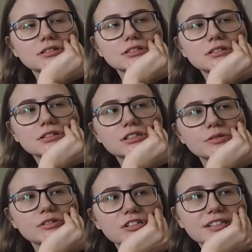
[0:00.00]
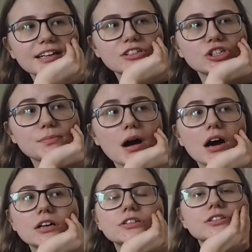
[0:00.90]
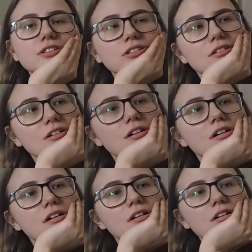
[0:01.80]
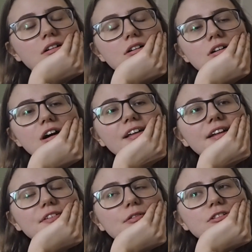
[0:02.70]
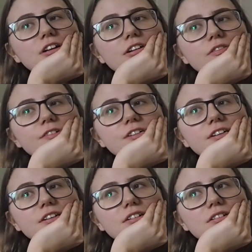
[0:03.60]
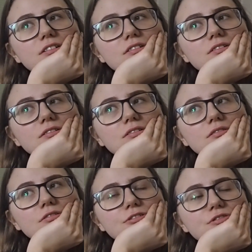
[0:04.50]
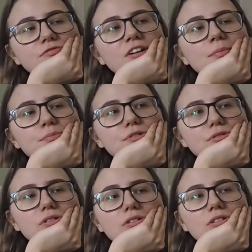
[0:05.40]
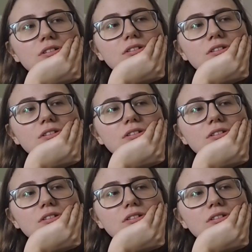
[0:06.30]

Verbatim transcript: Yeah, yeah, that's what I was thinking. Yeah. And then if it was like obviously on your ribs or